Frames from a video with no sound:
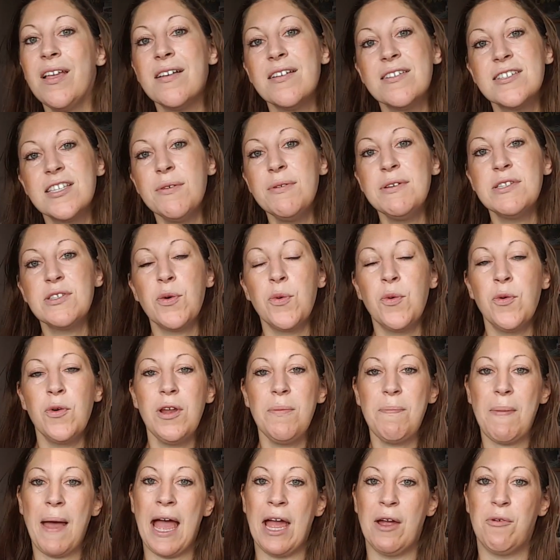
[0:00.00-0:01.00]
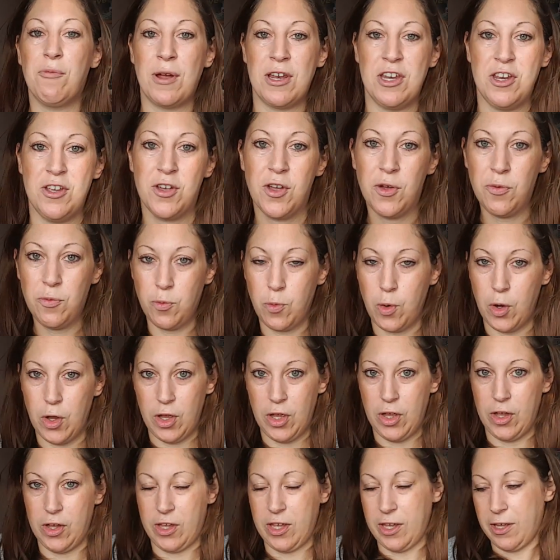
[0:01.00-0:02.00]
So it's all about when you can
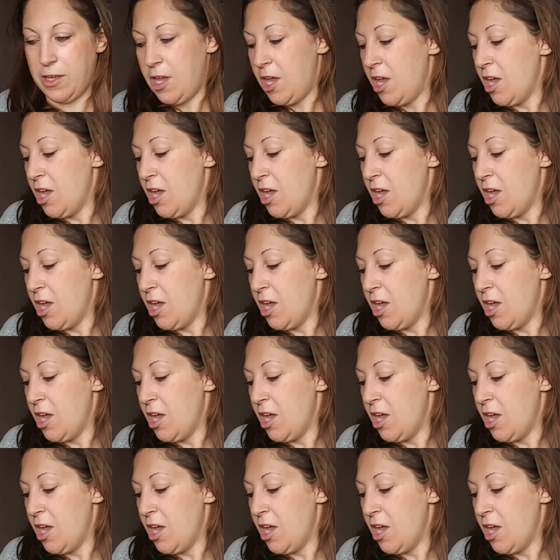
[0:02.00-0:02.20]
work.